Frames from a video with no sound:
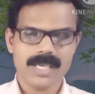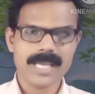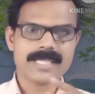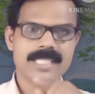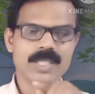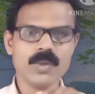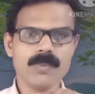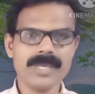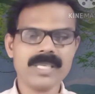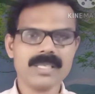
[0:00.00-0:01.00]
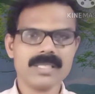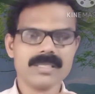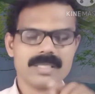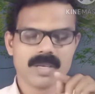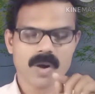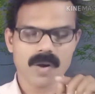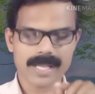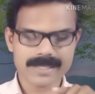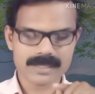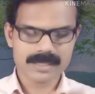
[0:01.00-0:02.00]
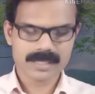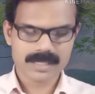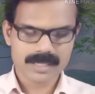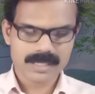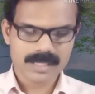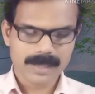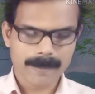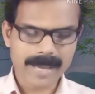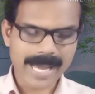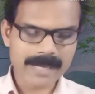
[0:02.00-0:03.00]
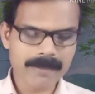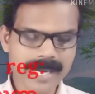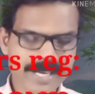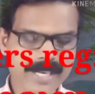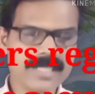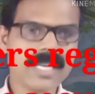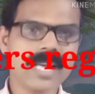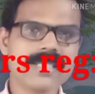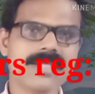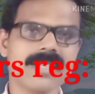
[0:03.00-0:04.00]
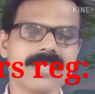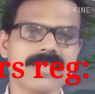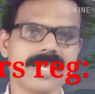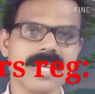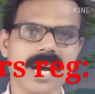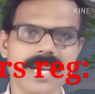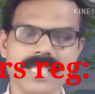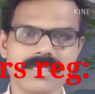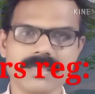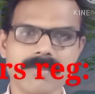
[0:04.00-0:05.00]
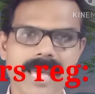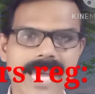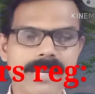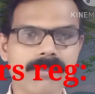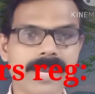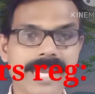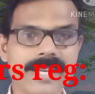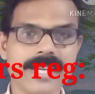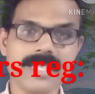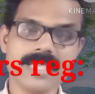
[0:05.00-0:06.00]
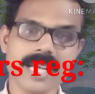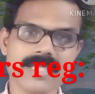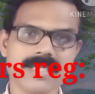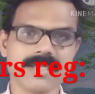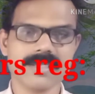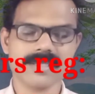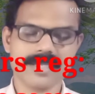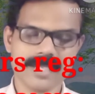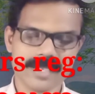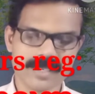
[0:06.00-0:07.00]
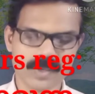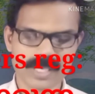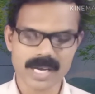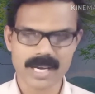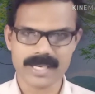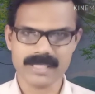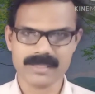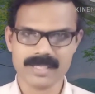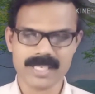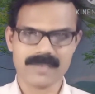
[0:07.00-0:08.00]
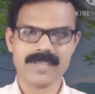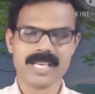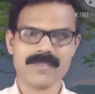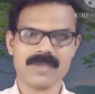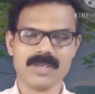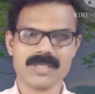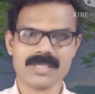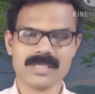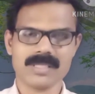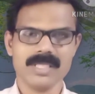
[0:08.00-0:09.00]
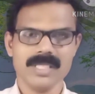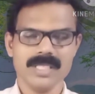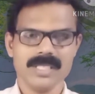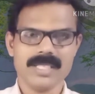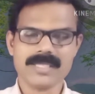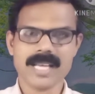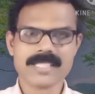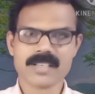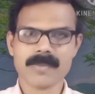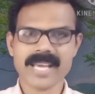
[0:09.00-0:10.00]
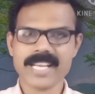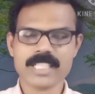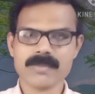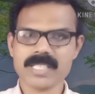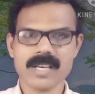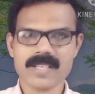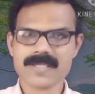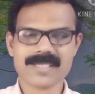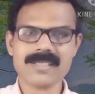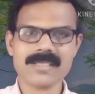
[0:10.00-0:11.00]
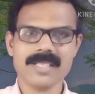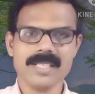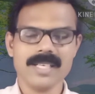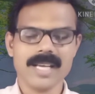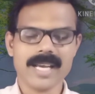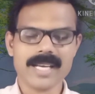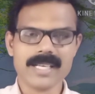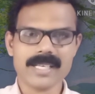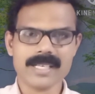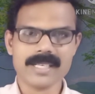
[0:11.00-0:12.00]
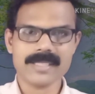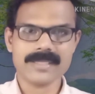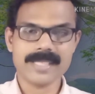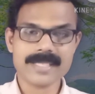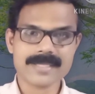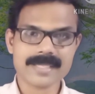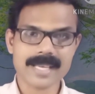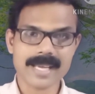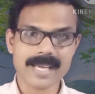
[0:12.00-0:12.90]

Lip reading: SUB colon, man-made disasters regarding. Man-made disasters regarding, and we have got a disaster management lesson, and these